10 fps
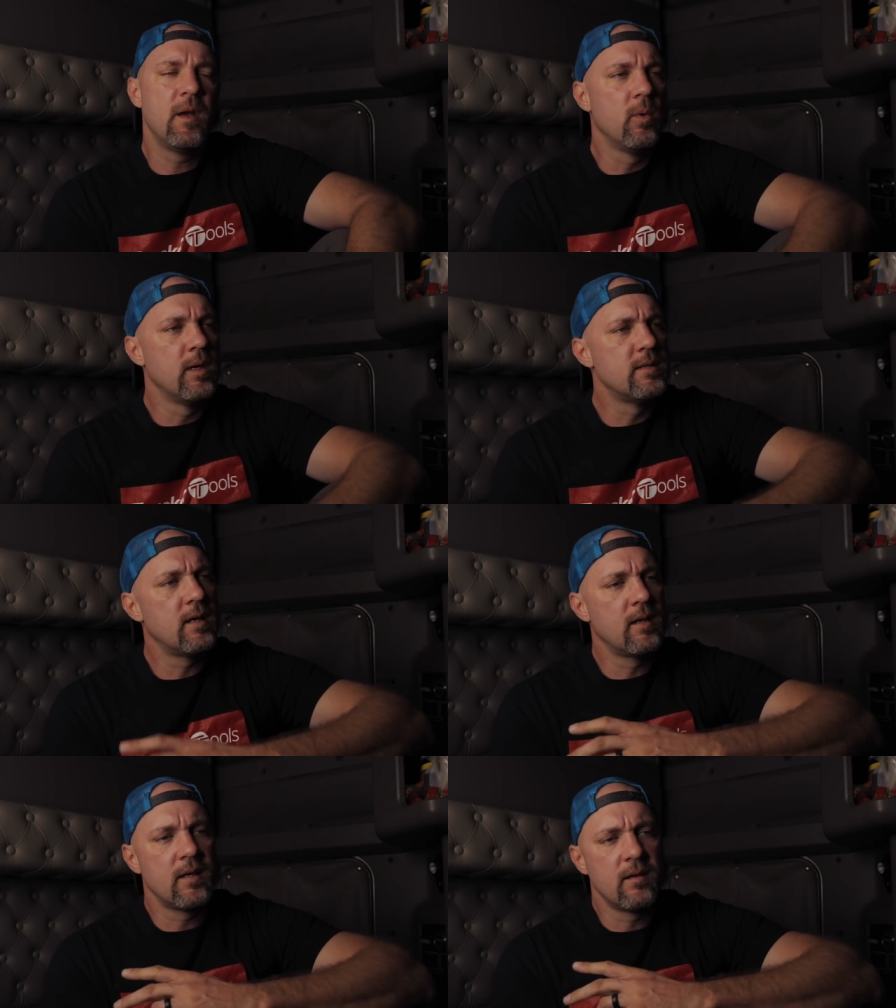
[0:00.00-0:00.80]
There was,
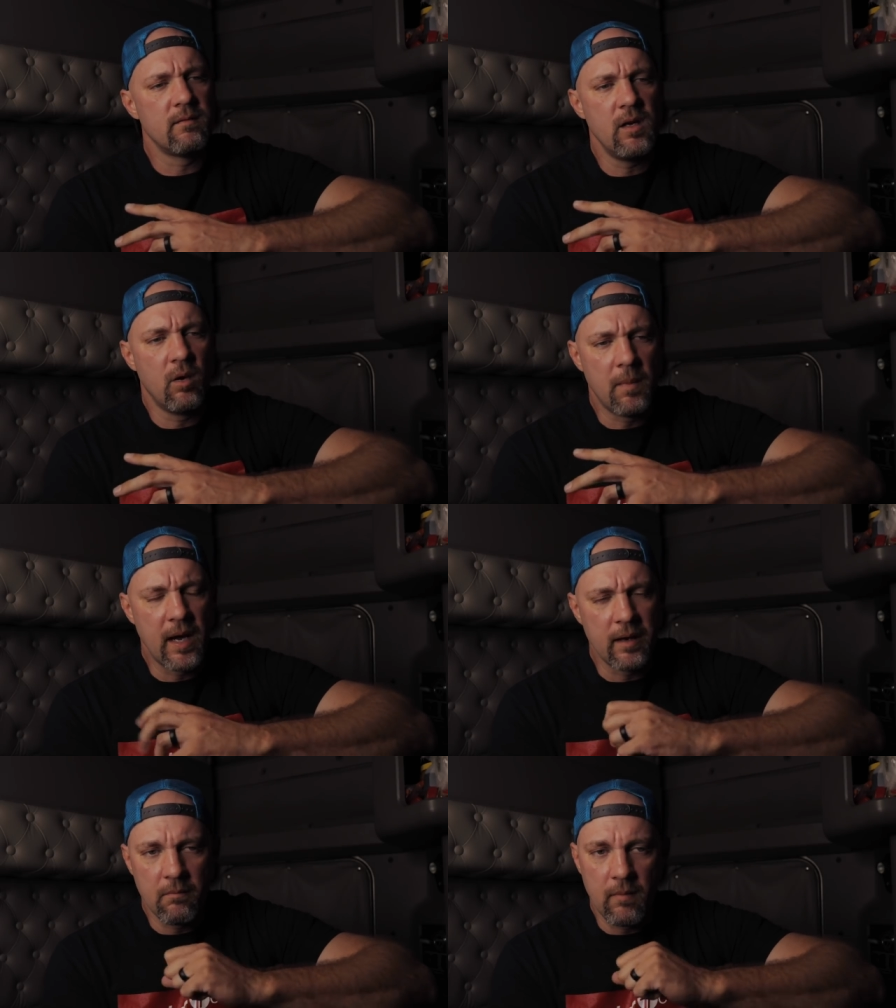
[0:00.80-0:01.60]
uh, you know,
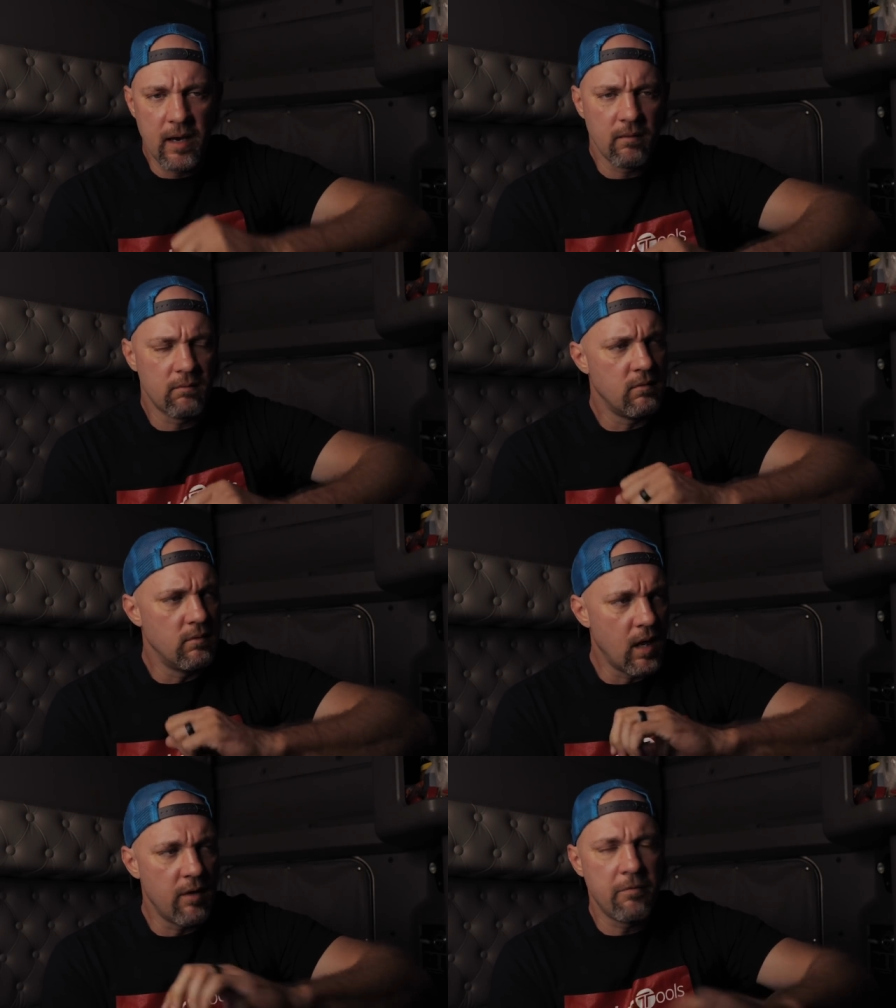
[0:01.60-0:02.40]
my, my,
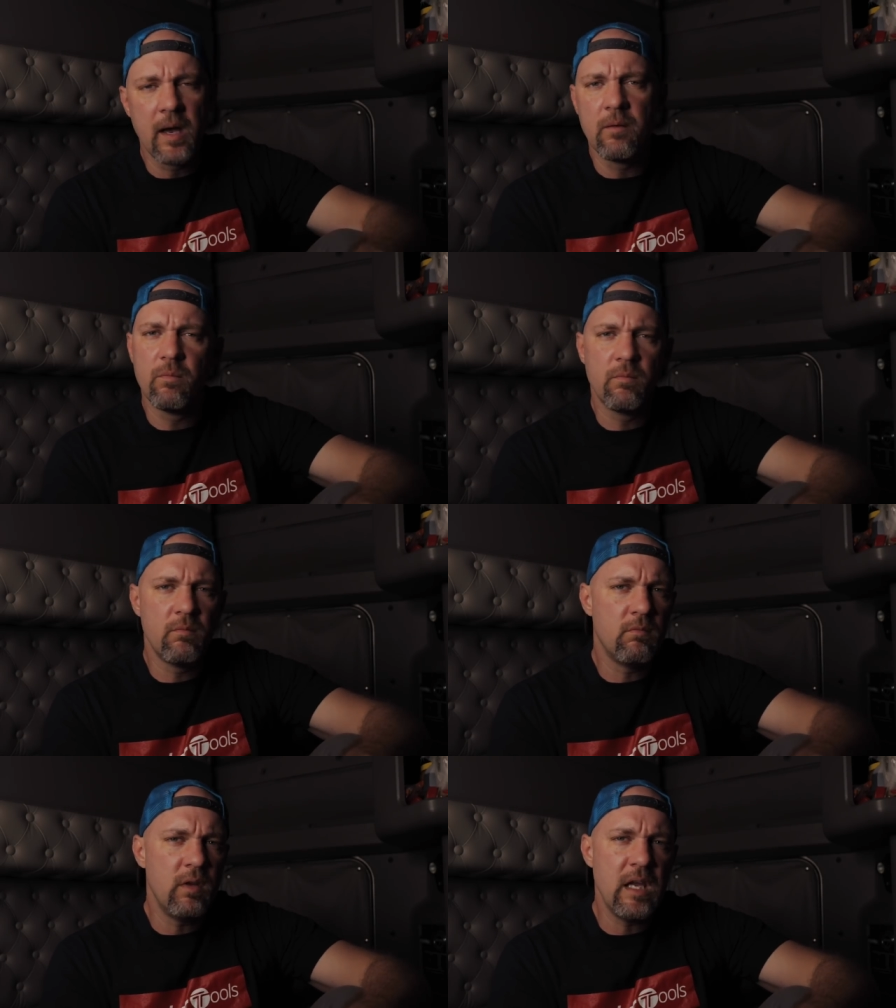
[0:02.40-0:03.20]
none of my
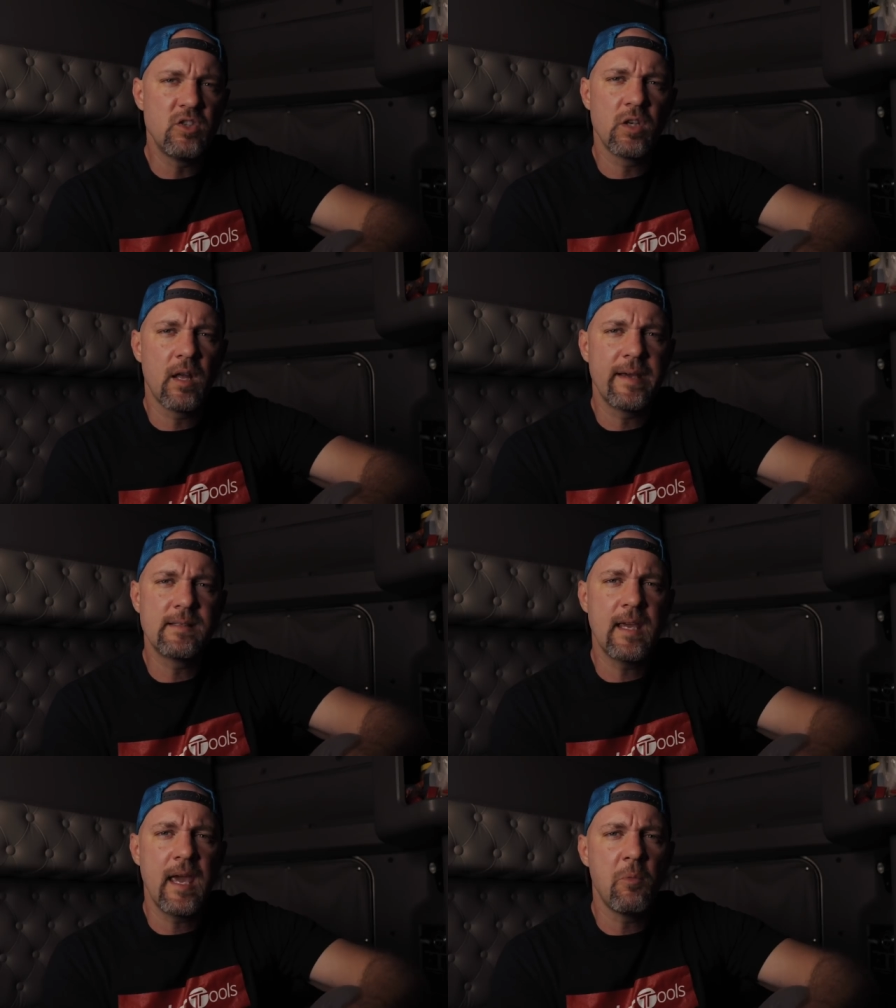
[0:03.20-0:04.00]
engine
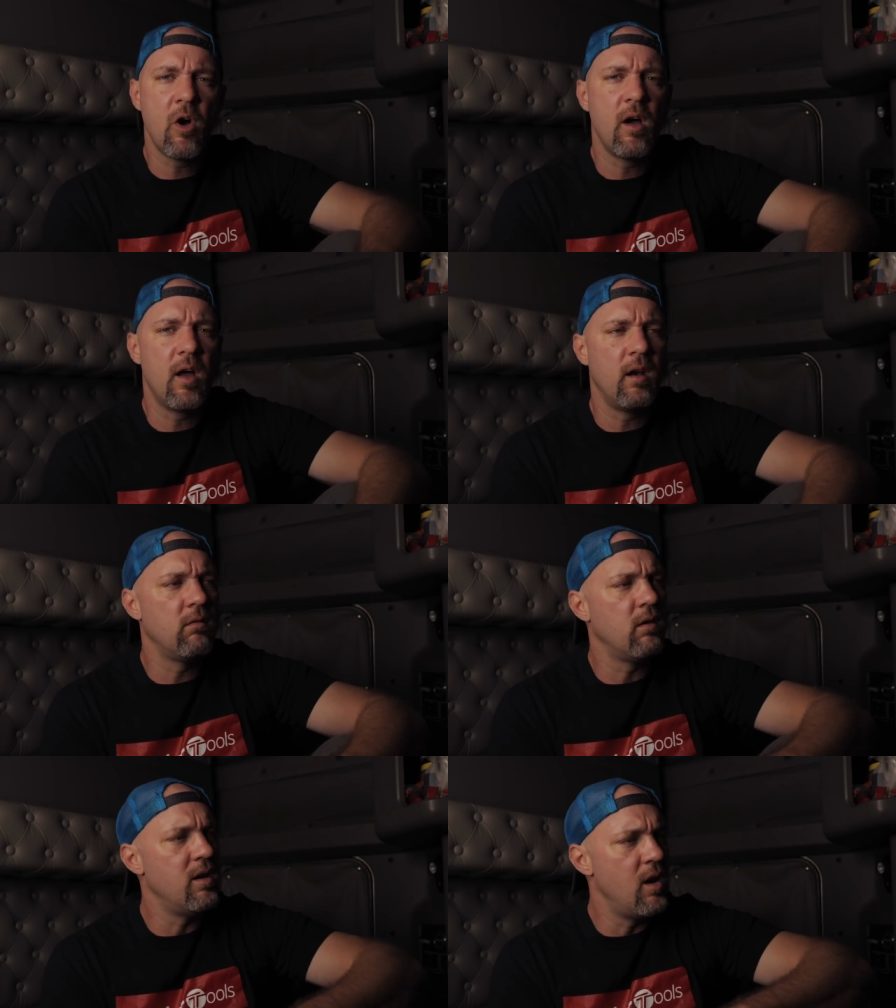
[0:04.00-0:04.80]
lights came
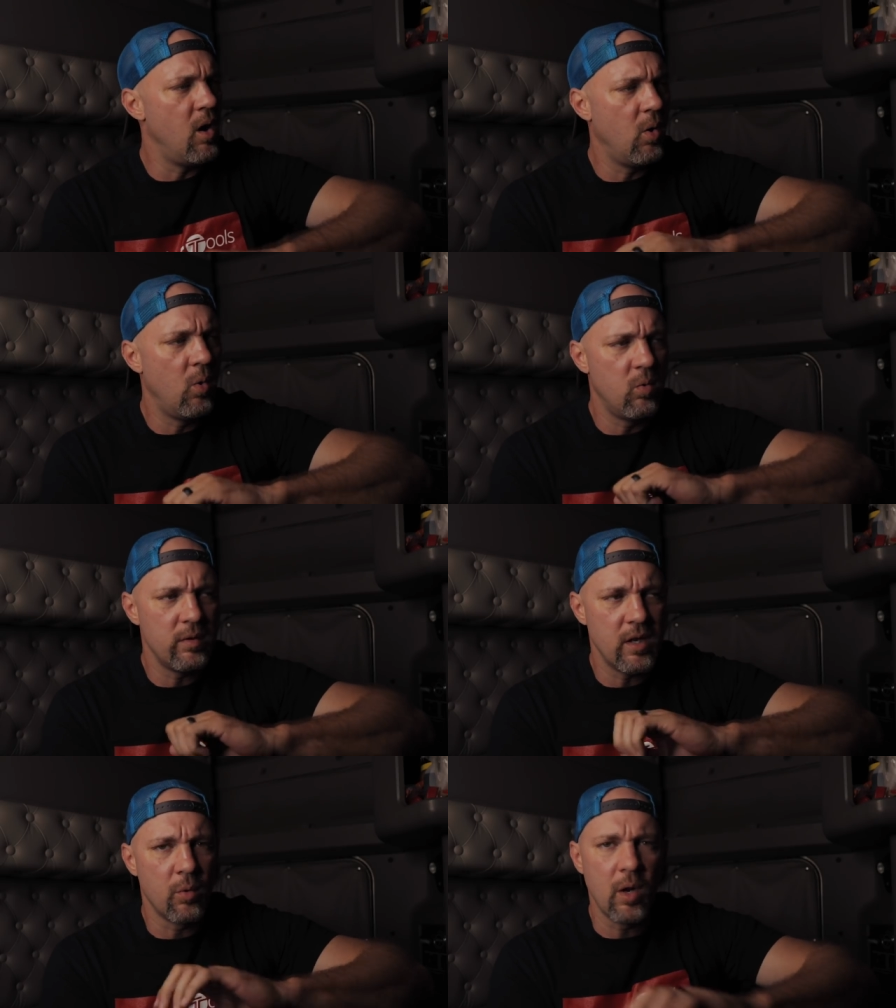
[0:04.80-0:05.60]
on, no,
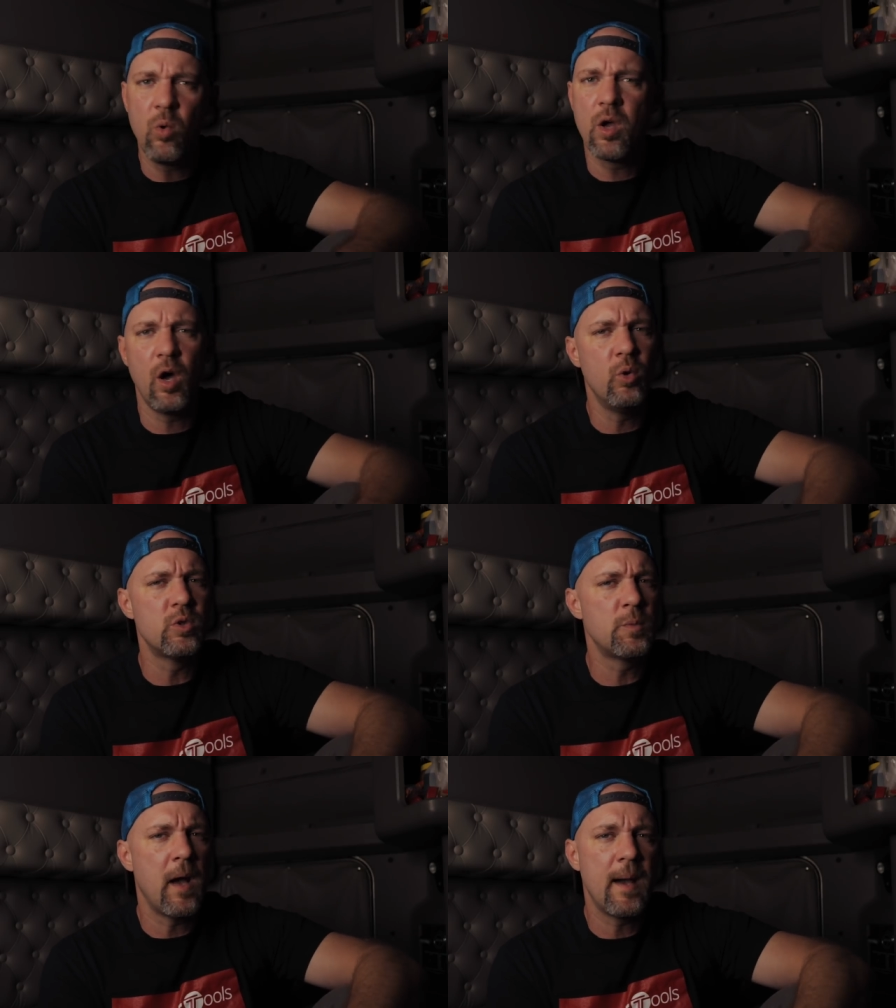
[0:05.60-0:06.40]
you know, no
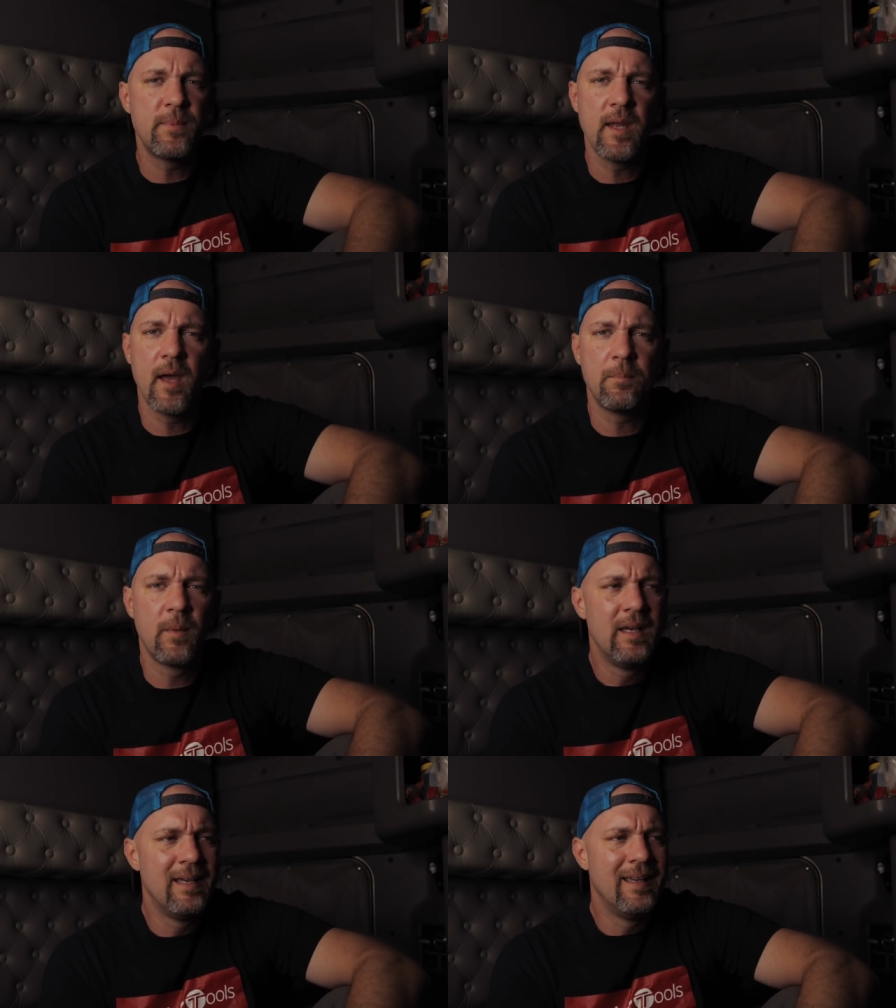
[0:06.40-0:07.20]
codes popped up,
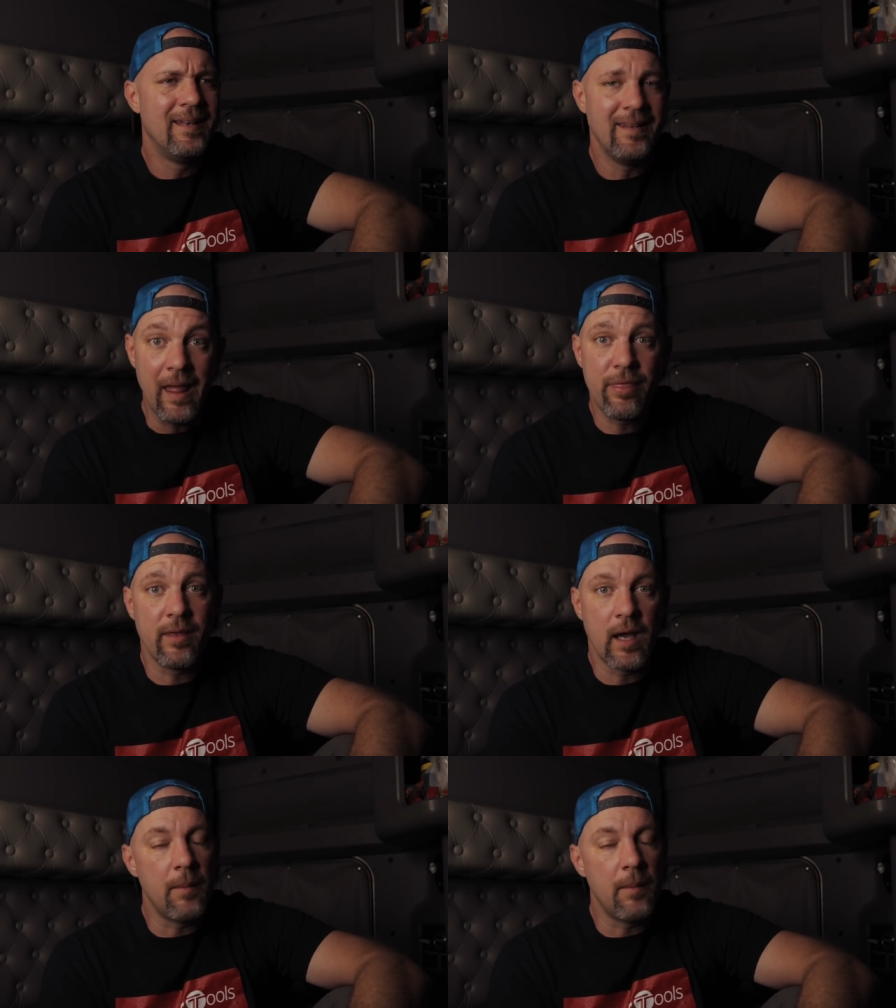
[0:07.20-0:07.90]
nothing.